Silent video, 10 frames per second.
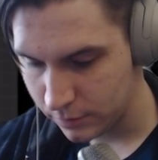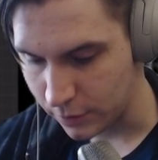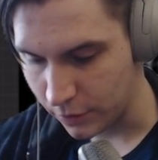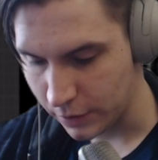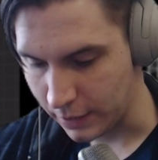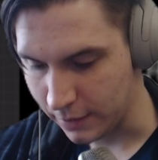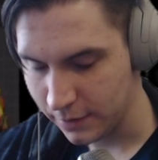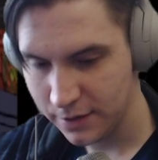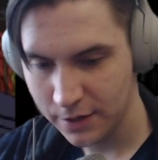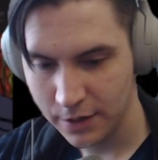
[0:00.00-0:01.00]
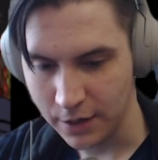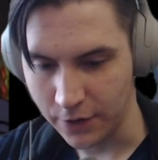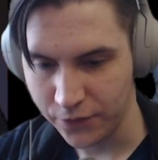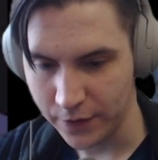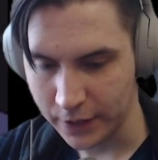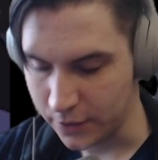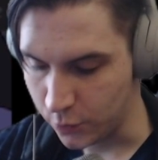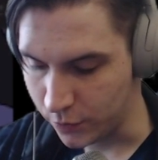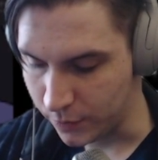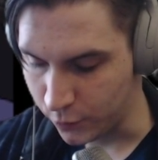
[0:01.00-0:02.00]
Okay, I feel like there
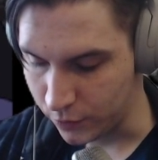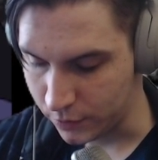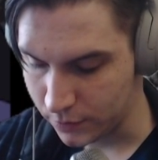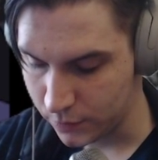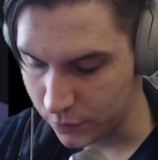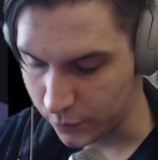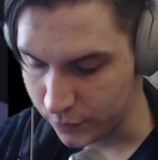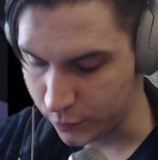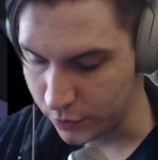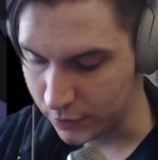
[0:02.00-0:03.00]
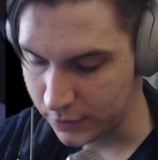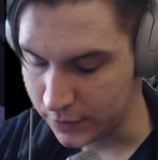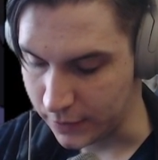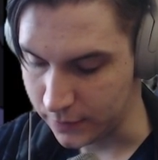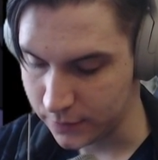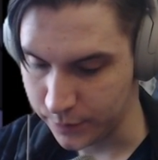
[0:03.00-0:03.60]
was more details,